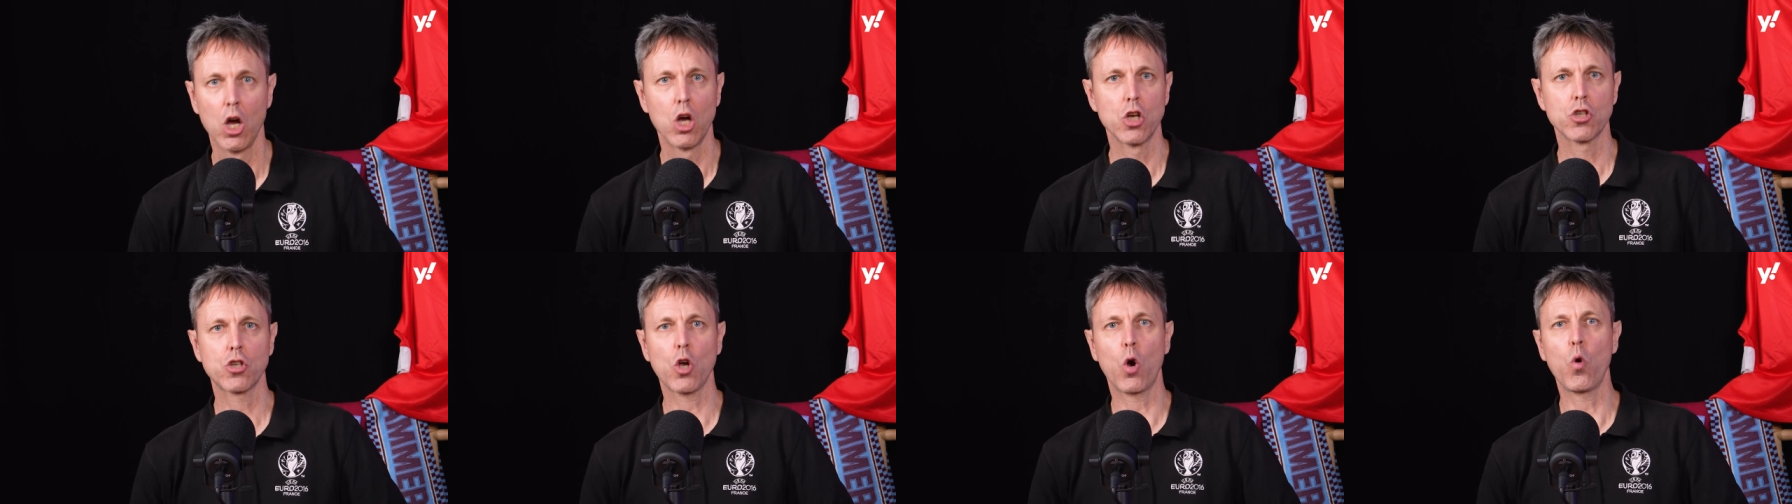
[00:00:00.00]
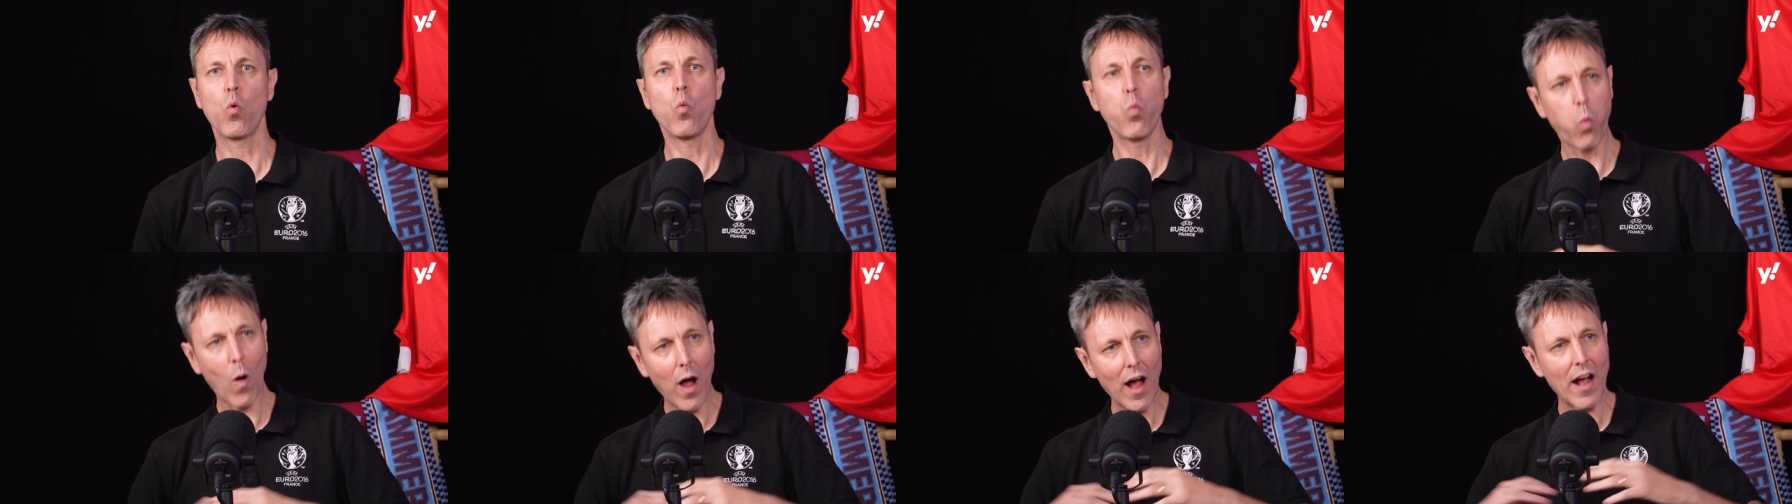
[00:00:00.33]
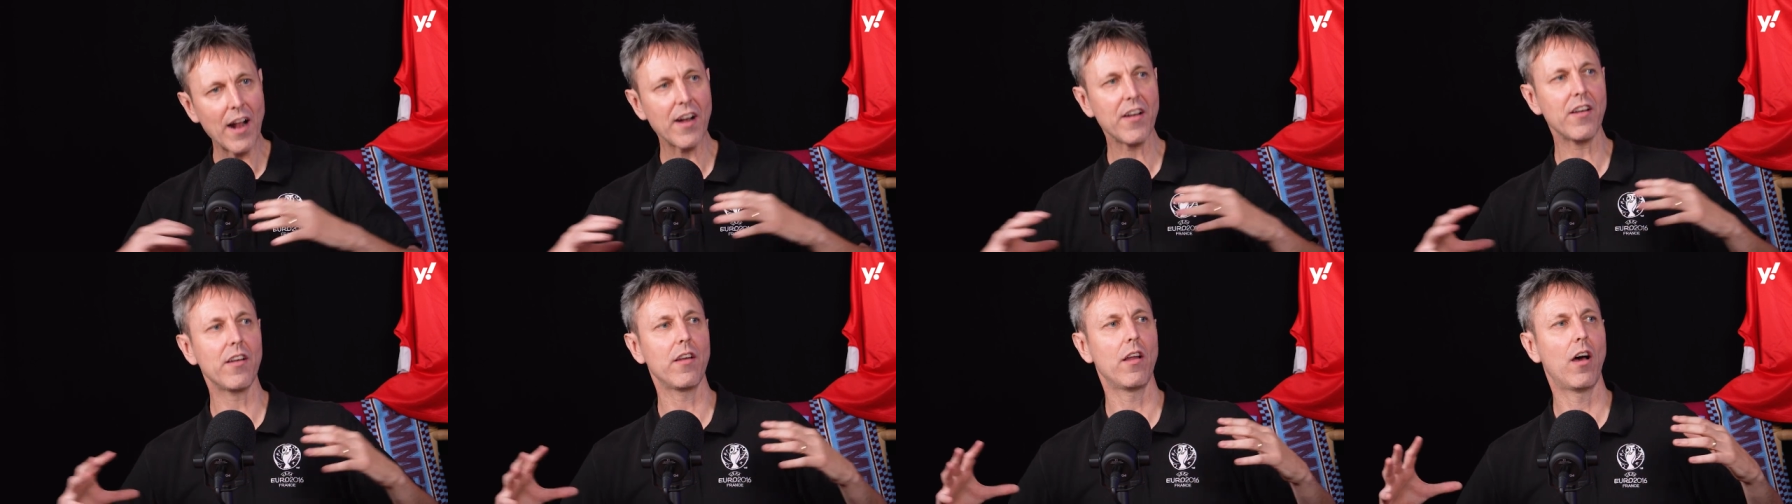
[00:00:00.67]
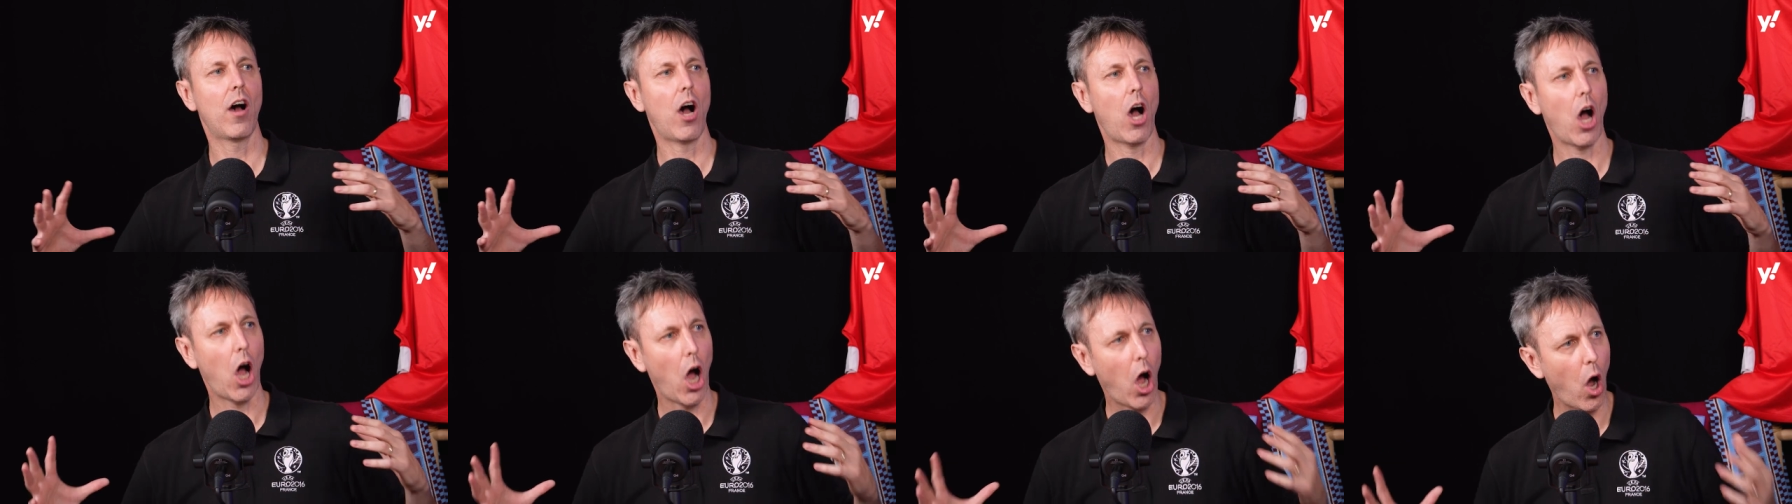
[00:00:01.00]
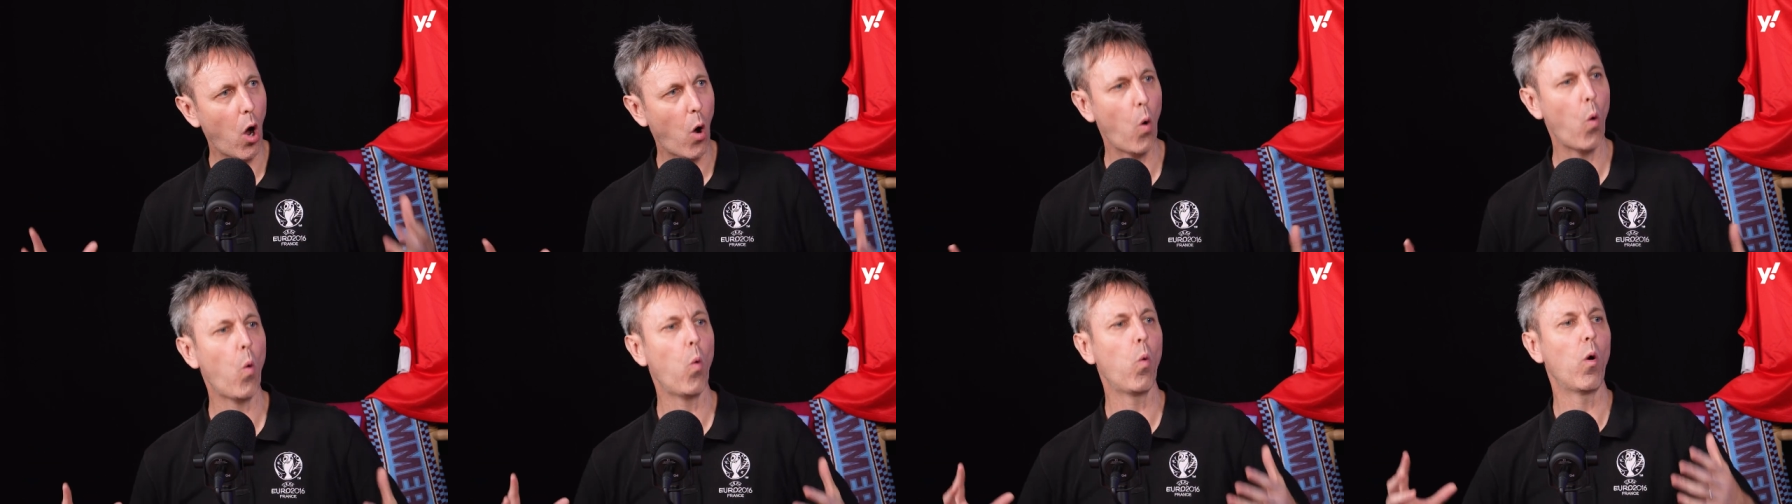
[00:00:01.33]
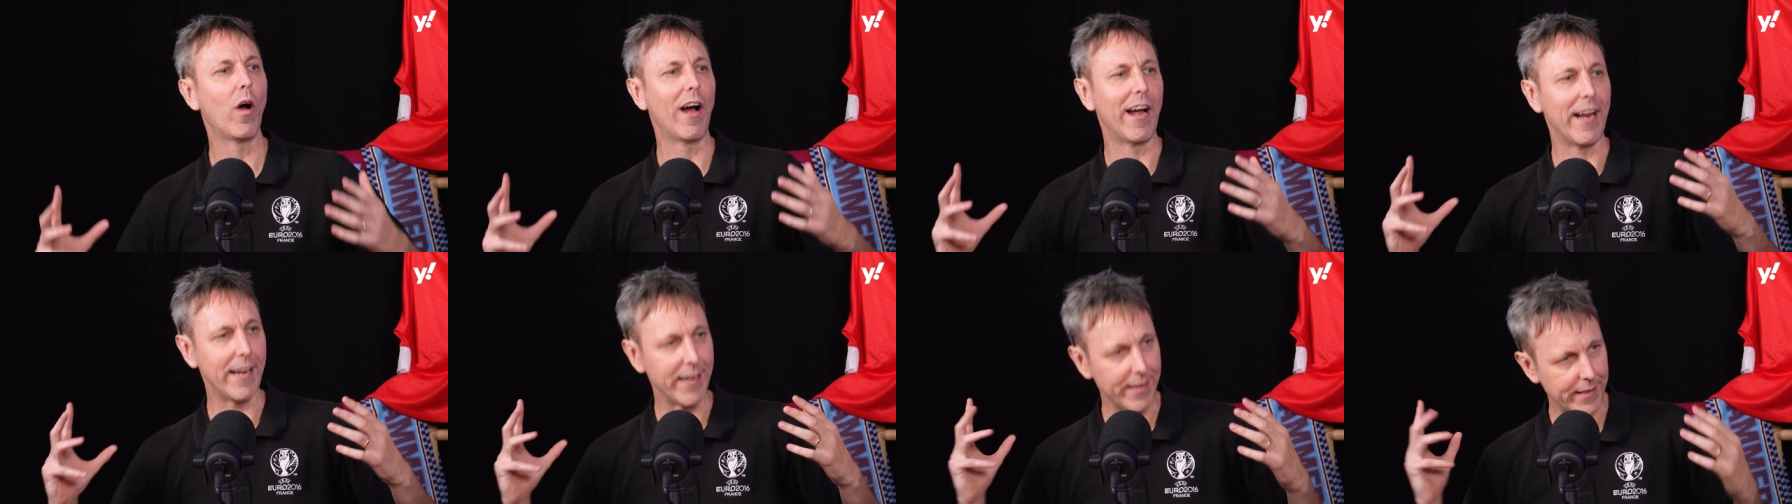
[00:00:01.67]
So one
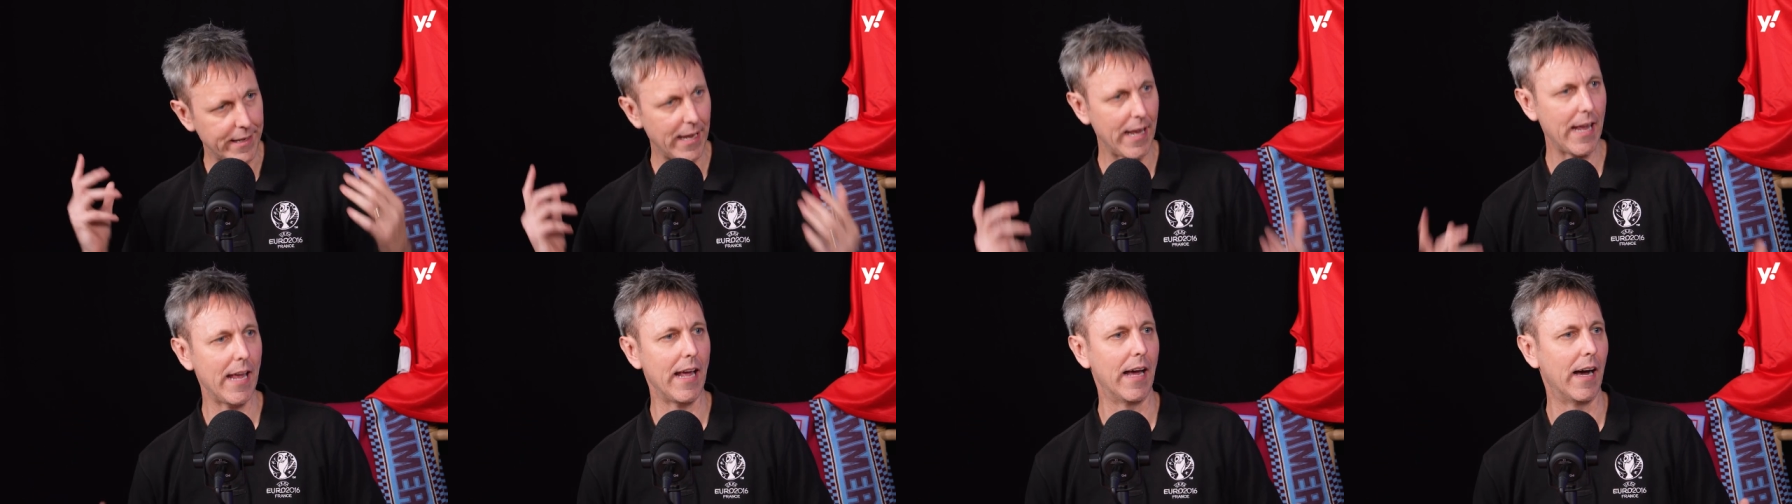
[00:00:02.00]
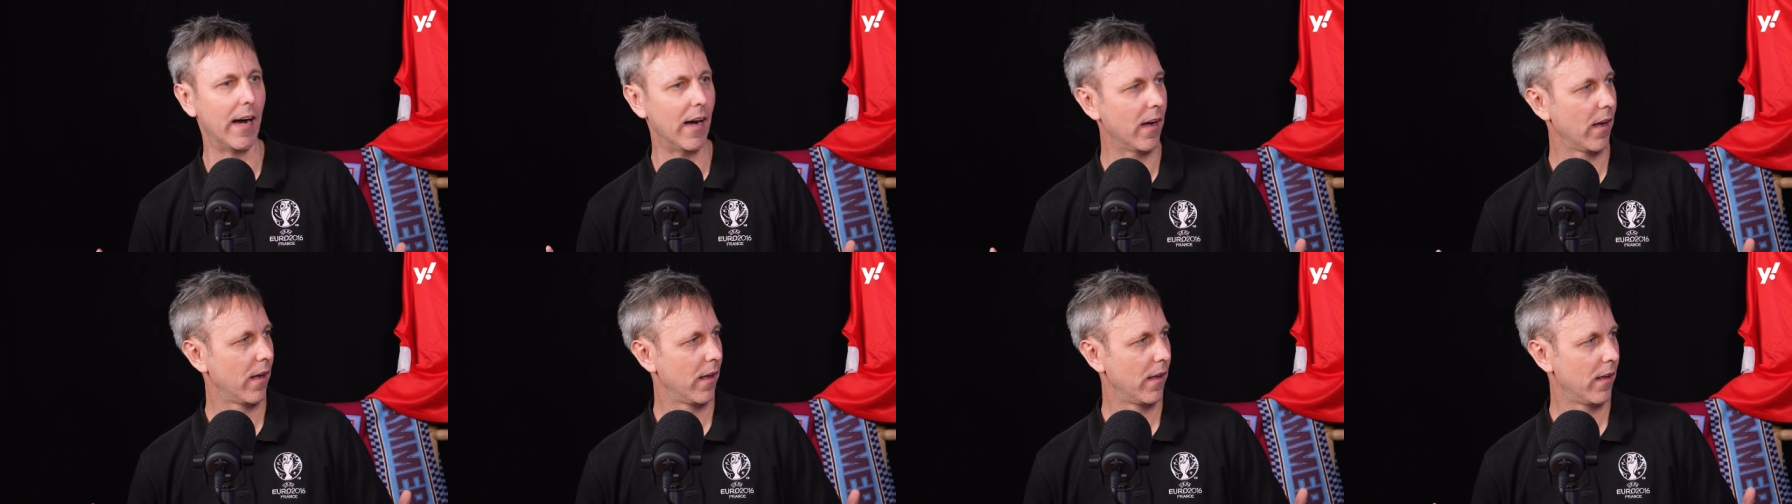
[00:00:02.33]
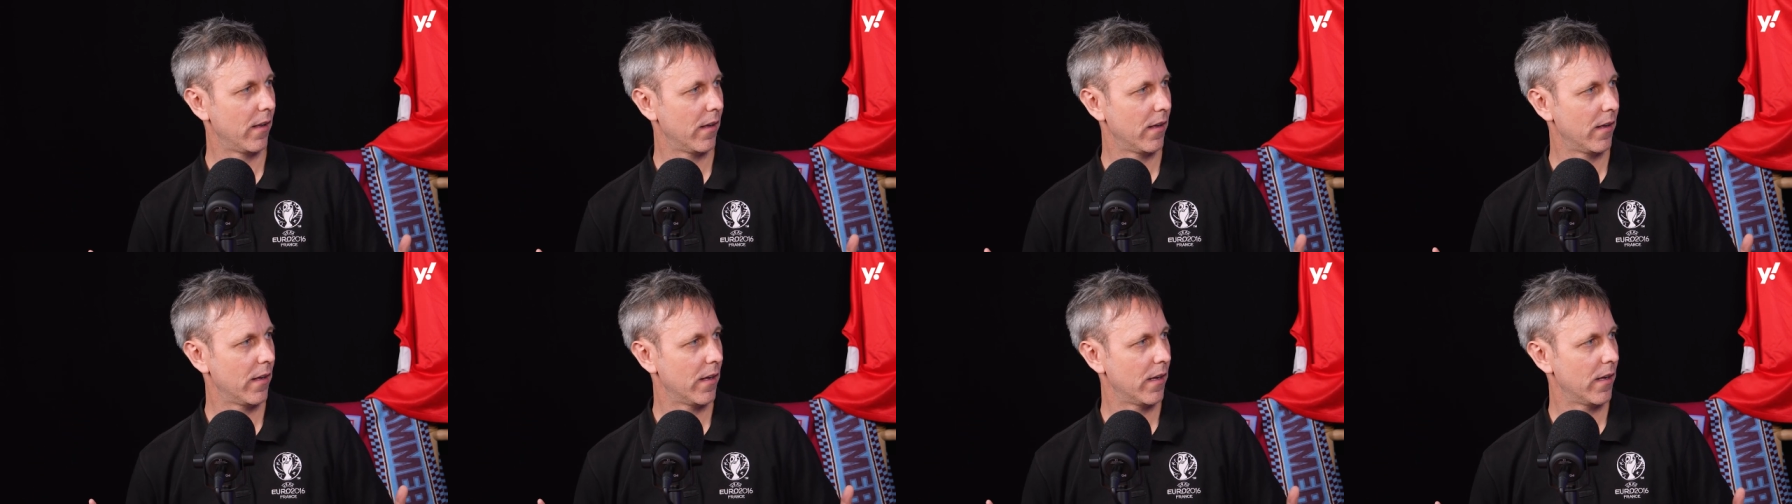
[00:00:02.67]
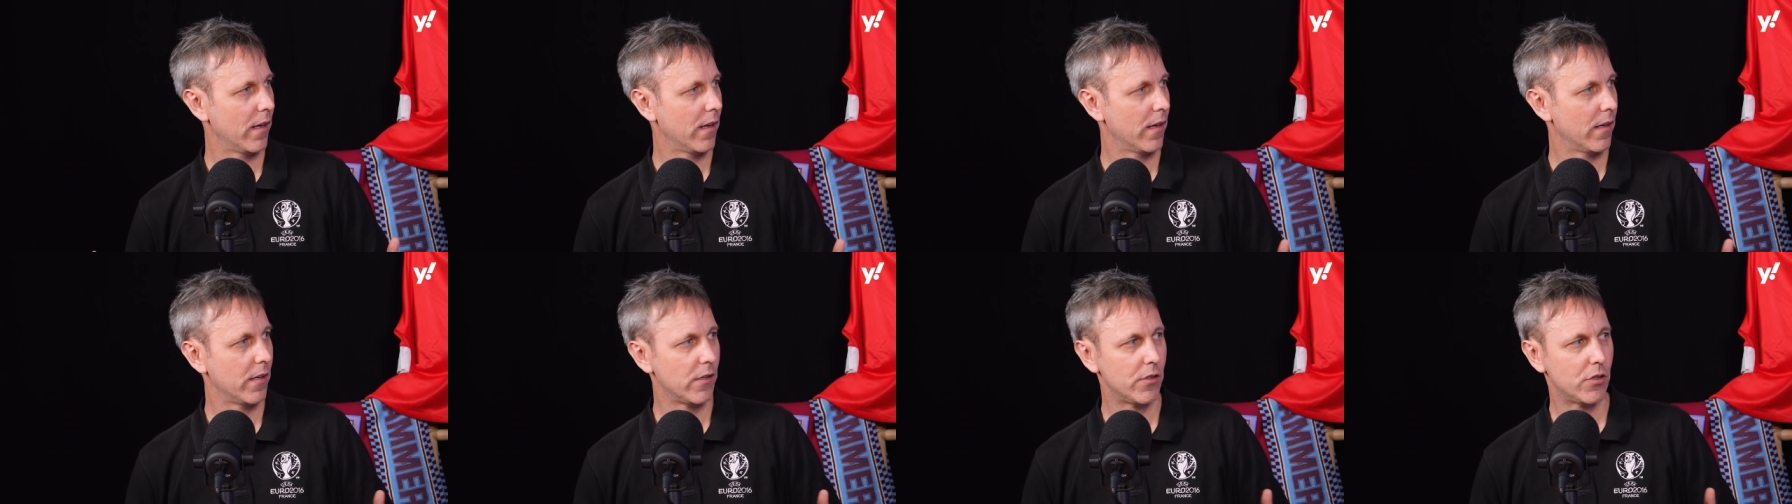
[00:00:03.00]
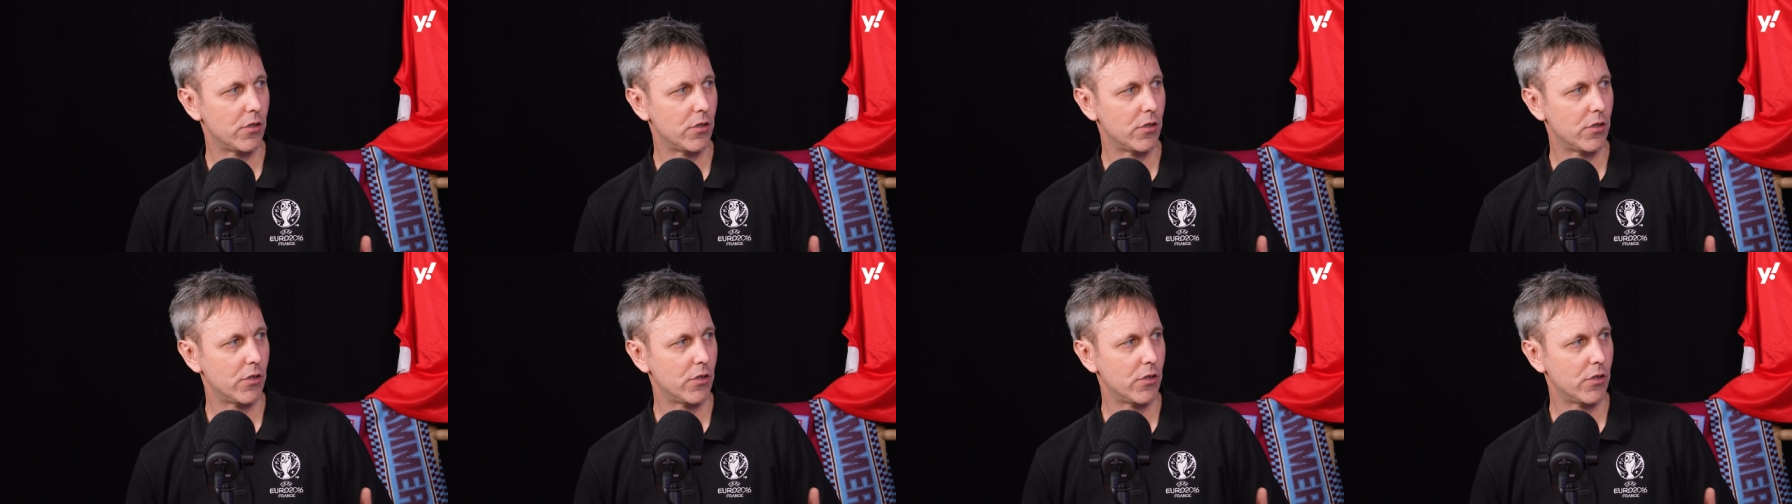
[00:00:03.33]
whole year. You